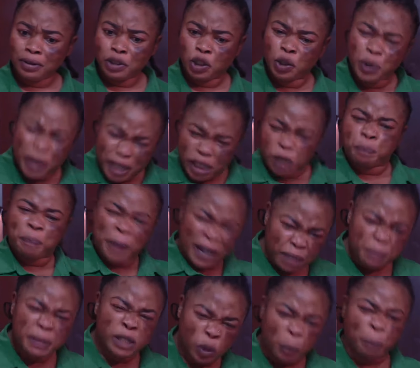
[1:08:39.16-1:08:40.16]
Do you
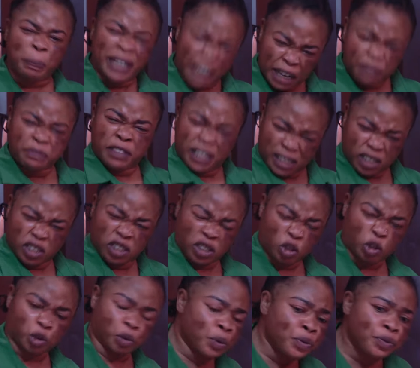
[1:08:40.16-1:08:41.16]
expect me to believe this is
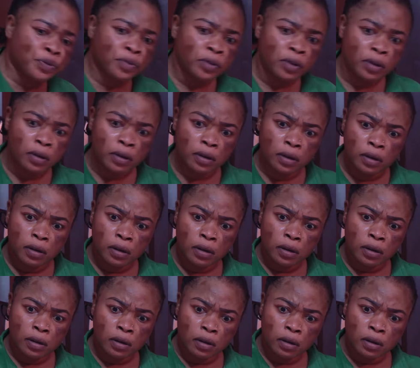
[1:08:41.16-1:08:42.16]
the truth?
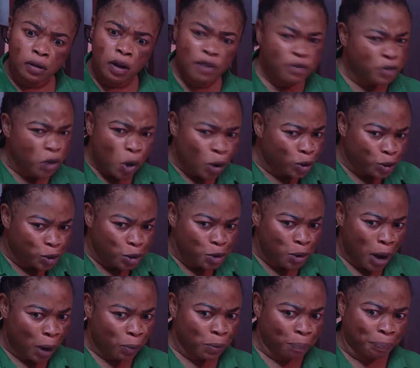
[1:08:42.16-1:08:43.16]
Of course you
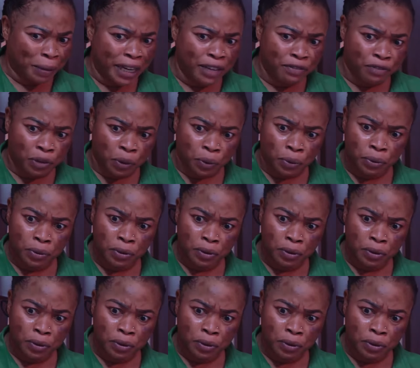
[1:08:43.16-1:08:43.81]
know I won't believe you.